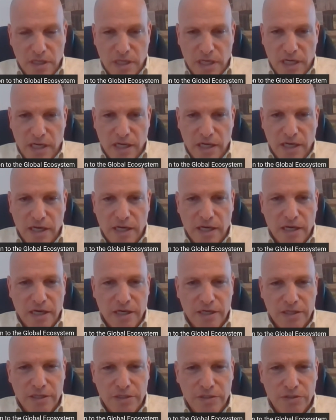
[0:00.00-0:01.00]

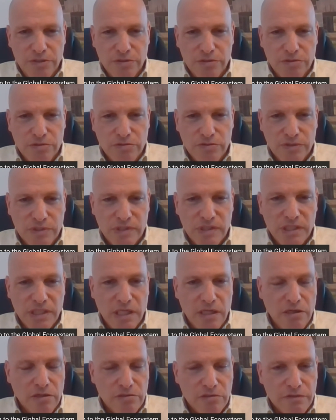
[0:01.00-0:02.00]
uh, you could see a
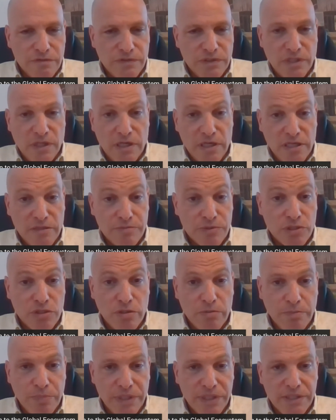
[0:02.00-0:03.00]
lot of startups
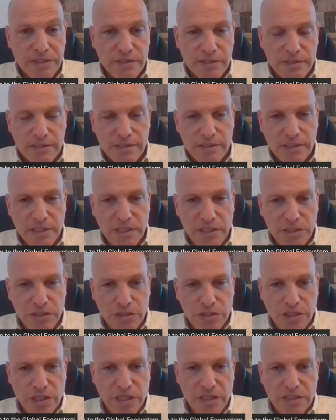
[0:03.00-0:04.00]
companies
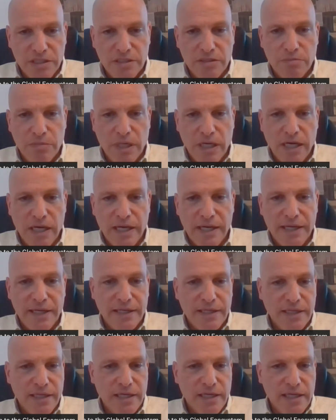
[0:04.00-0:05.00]
initiated by
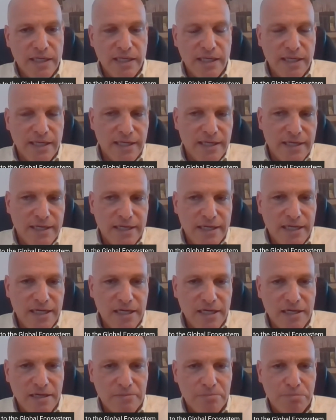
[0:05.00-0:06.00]
uh,
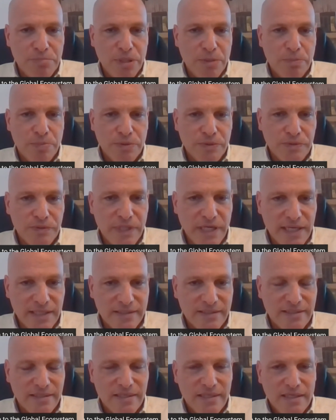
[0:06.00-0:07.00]
uh, people
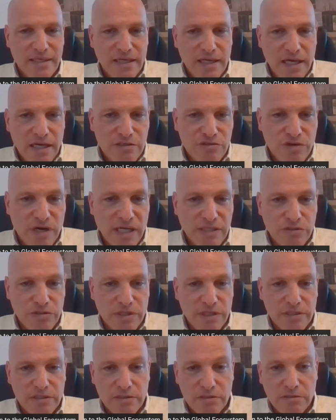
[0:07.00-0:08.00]
that
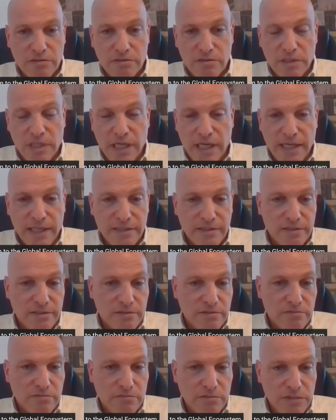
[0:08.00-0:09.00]
graduated and
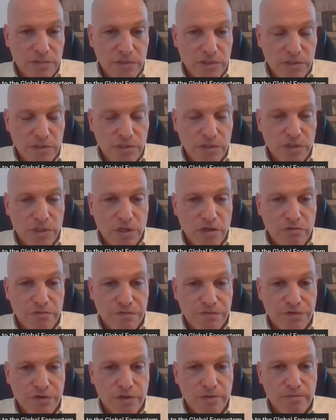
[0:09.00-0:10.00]
you know
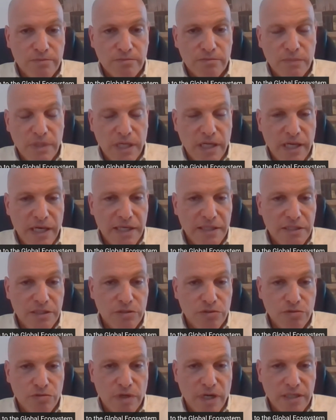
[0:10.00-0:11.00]
from
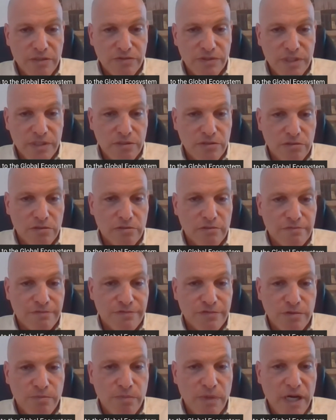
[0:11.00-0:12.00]
8200 or
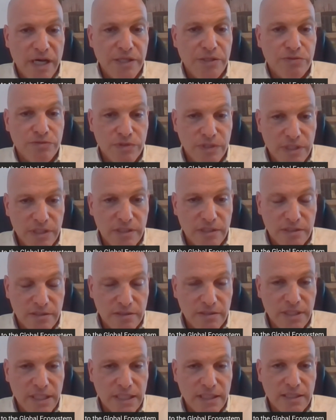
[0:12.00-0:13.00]
from my unit
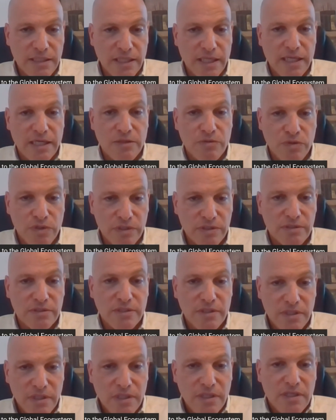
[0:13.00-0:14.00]
that uh, was
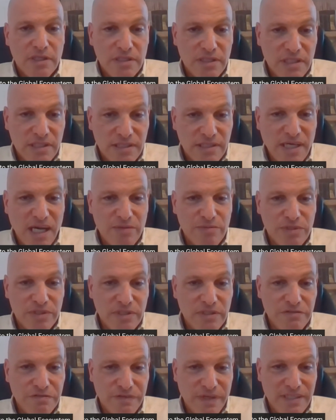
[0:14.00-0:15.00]
the cyber
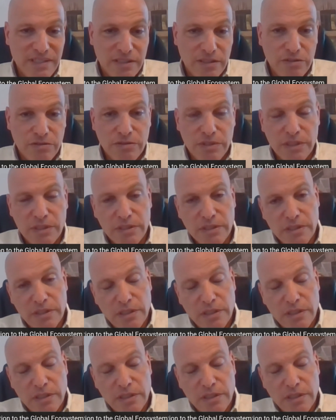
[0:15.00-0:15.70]
defense unit